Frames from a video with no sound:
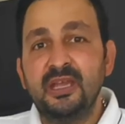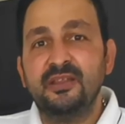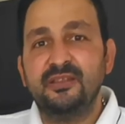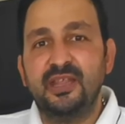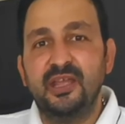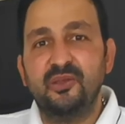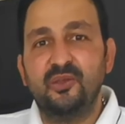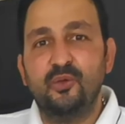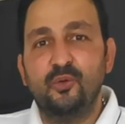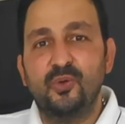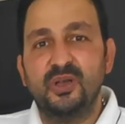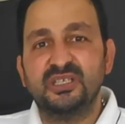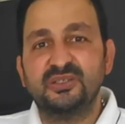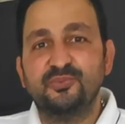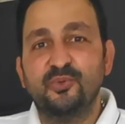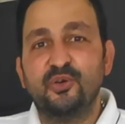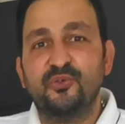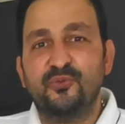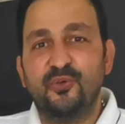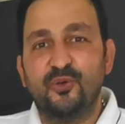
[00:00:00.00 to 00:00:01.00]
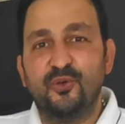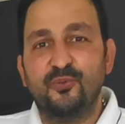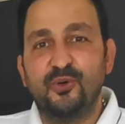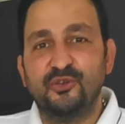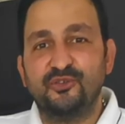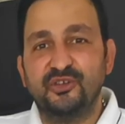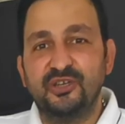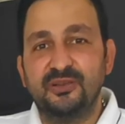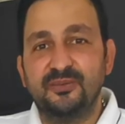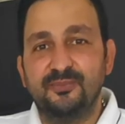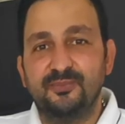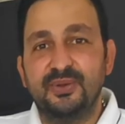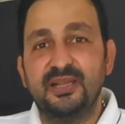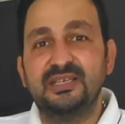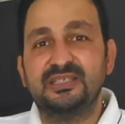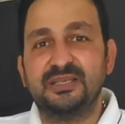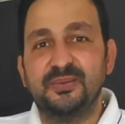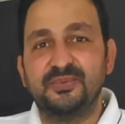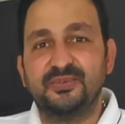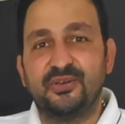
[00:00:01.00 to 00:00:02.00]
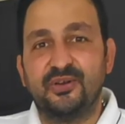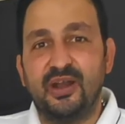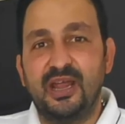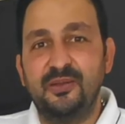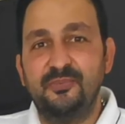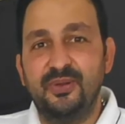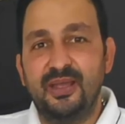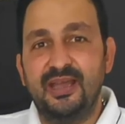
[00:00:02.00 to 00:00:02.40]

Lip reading: Thank you once more for watching. Please subscribe